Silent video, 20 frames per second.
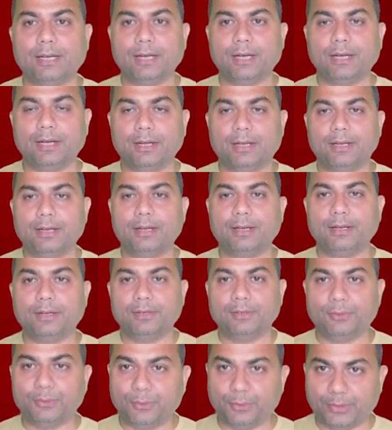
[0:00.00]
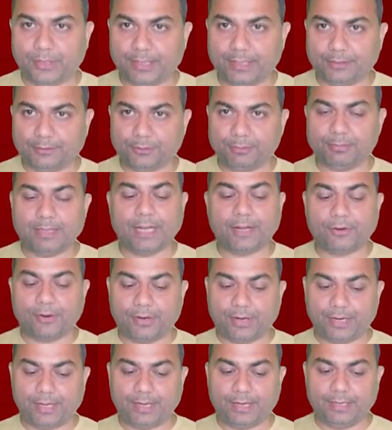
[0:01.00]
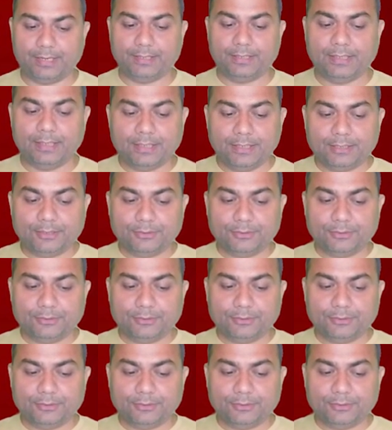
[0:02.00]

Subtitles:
a good resume accordingly.